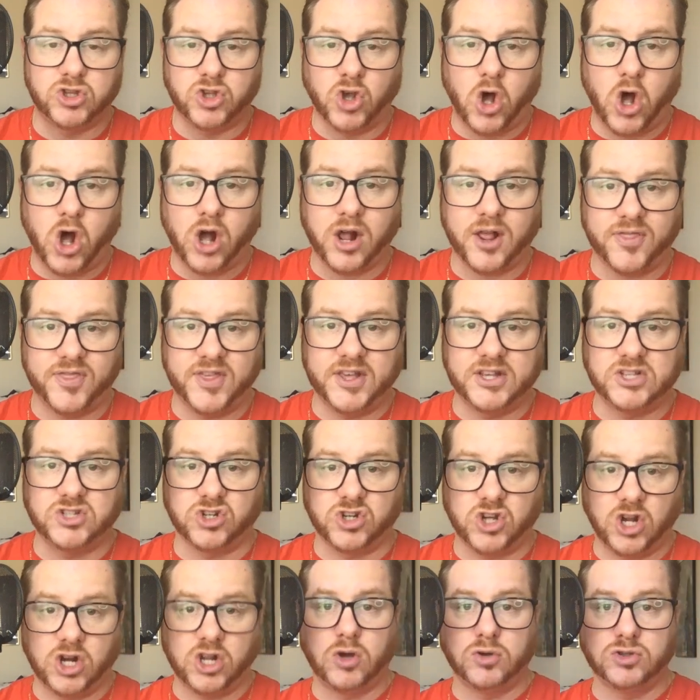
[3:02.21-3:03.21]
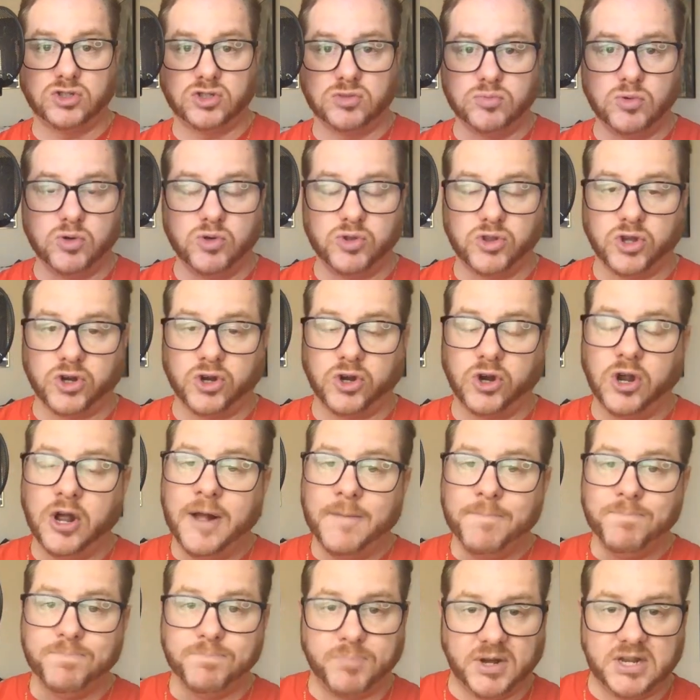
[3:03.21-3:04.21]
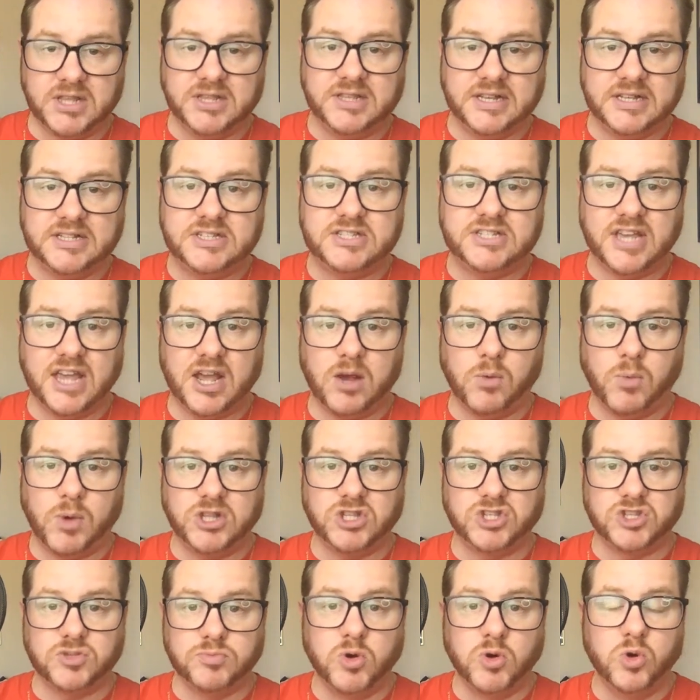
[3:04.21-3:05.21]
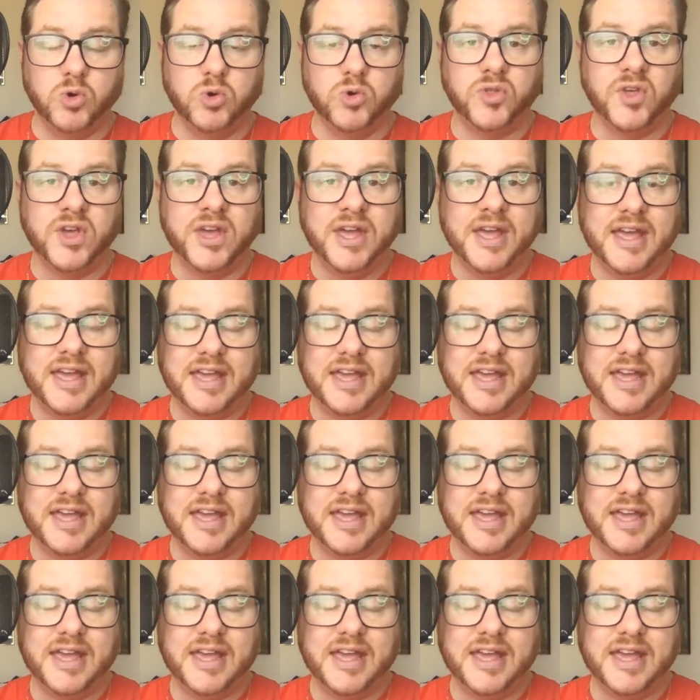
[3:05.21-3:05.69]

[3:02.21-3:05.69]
to talk, things are going to go smoother, but he did say it went smooth.